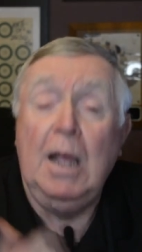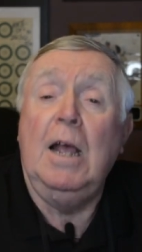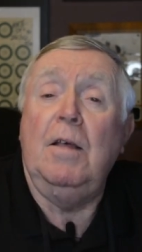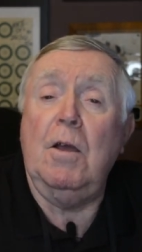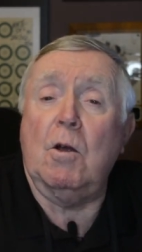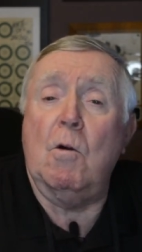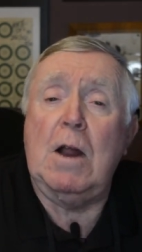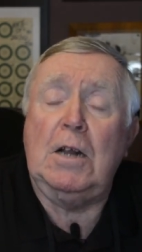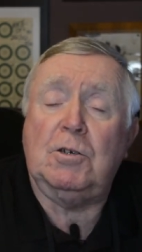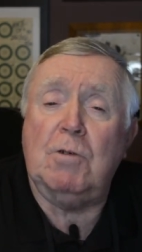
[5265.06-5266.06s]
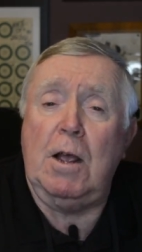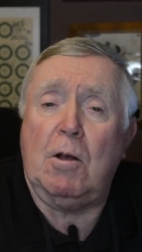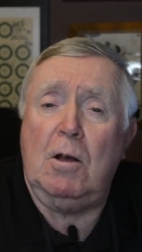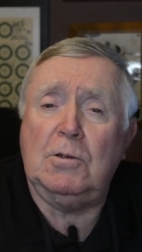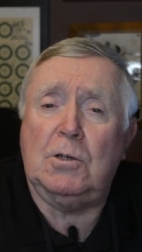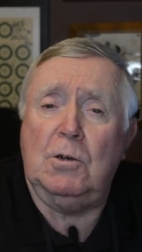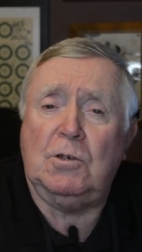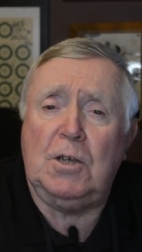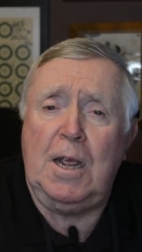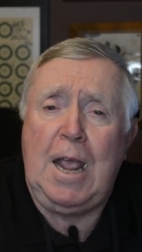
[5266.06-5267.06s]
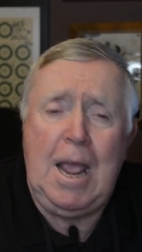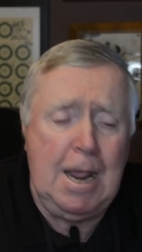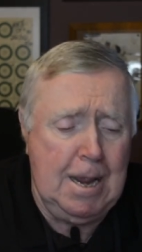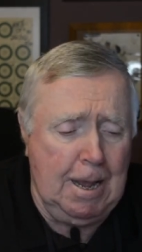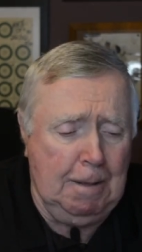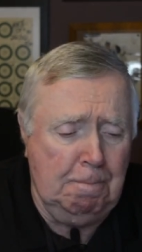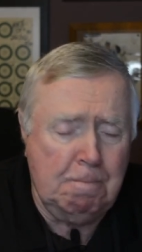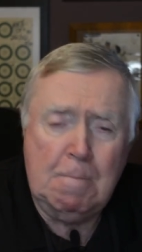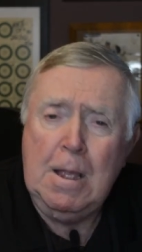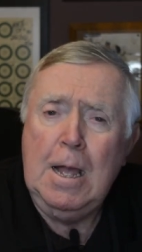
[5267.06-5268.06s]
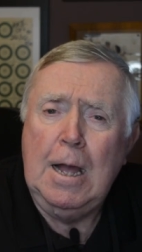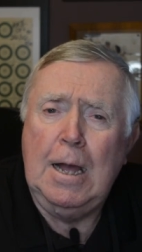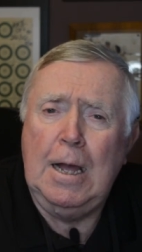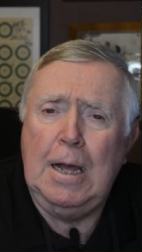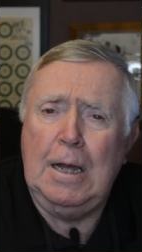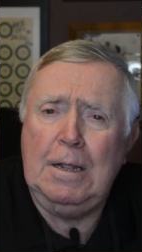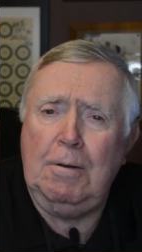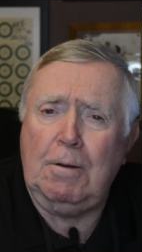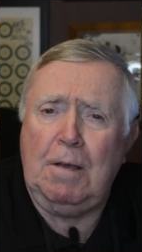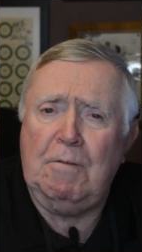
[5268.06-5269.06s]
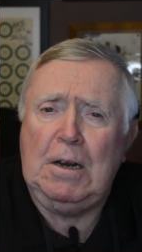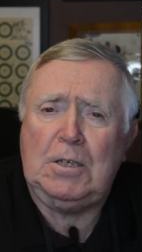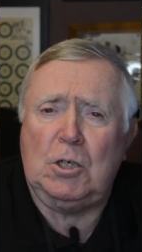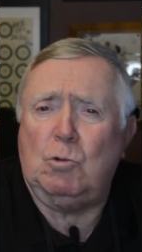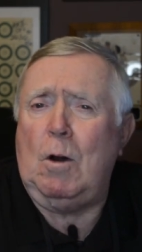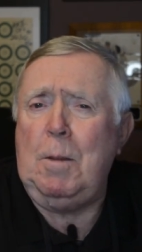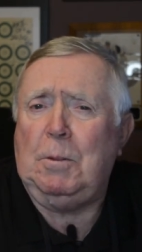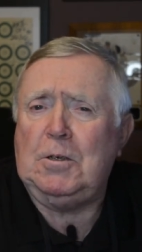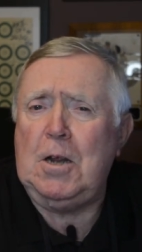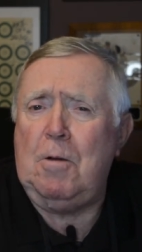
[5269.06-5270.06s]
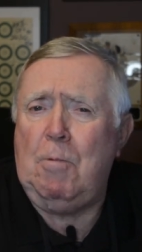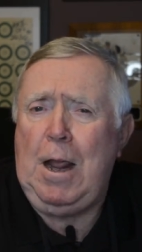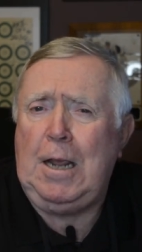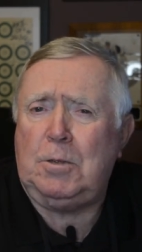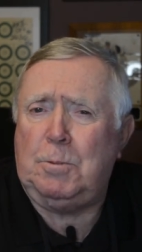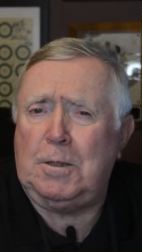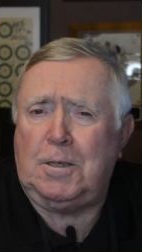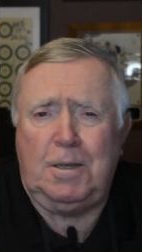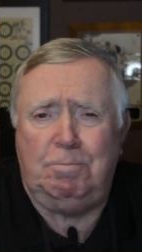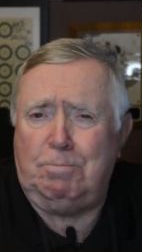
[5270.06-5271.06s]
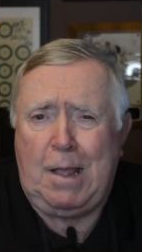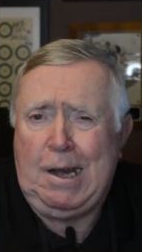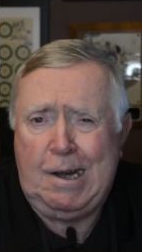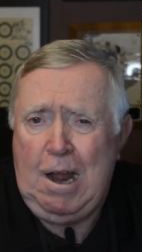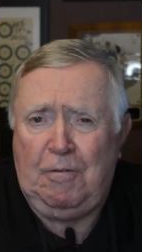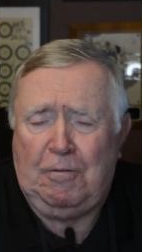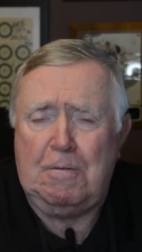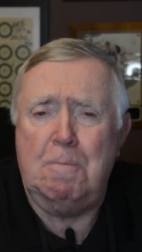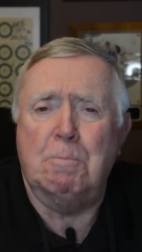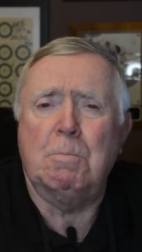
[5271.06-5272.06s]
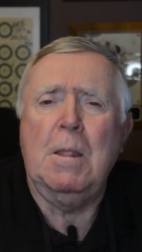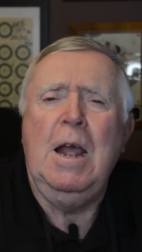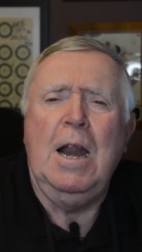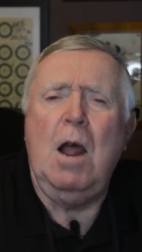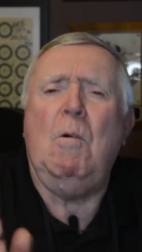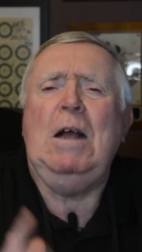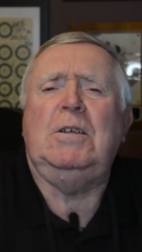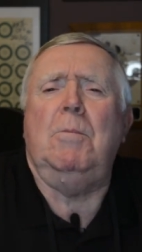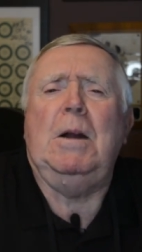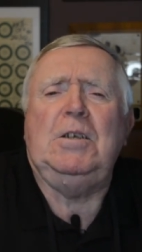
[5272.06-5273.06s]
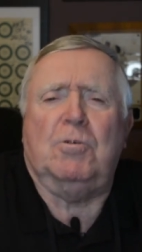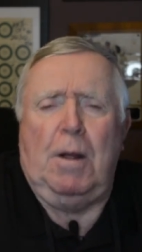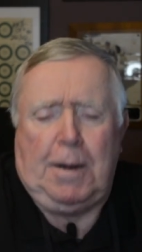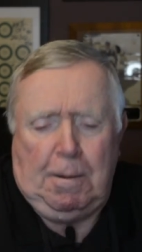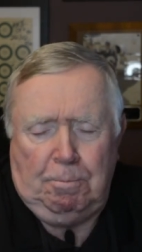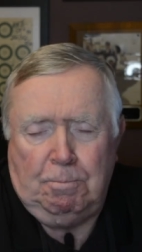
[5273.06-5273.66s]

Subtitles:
they're going on strike also, saying, hey, you're giving us a 20% raise, but ain't enough. Now, why is everybody striking?